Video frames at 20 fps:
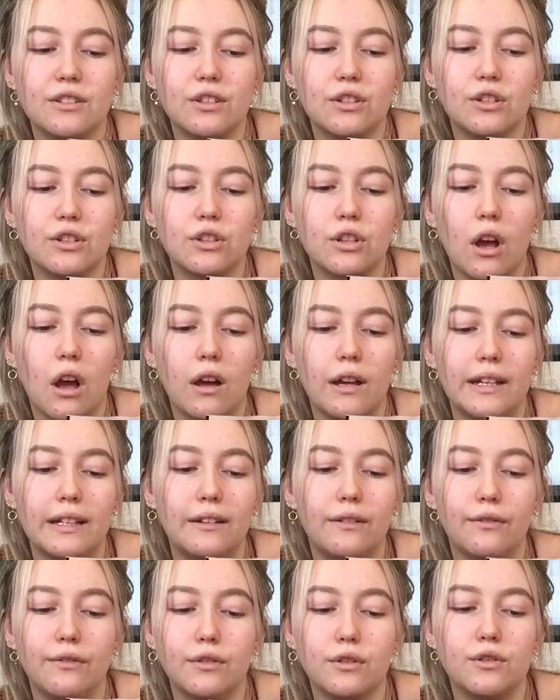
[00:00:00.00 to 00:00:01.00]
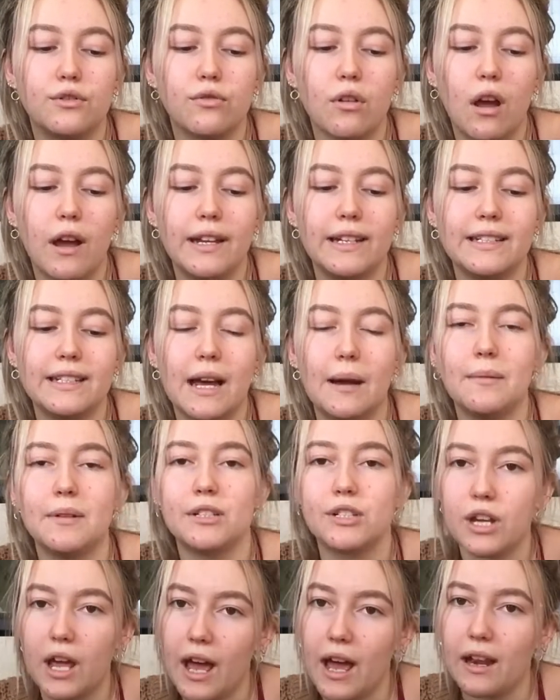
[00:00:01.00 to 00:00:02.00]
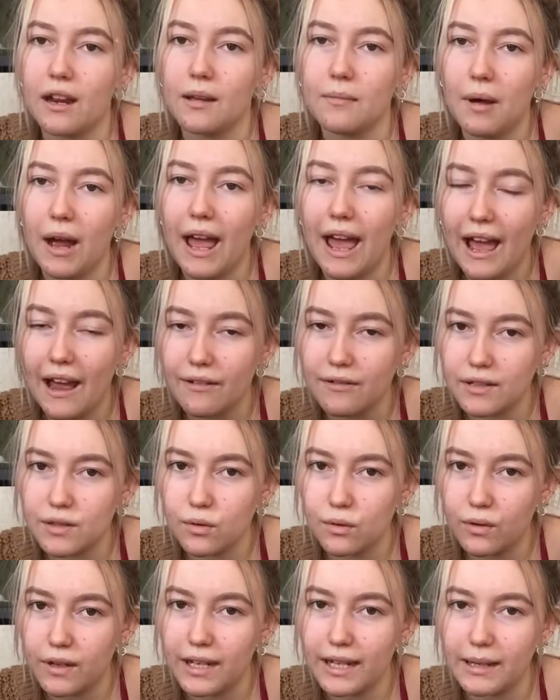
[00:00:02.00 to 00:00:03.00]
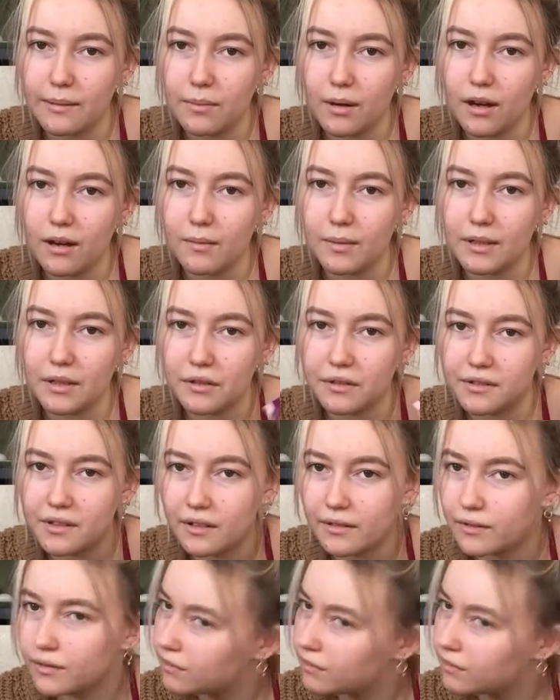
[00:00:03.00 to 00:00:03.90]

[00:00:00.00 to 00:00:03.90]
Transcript: shine for dry and damaged hair. Like, my hair is oily, but because I've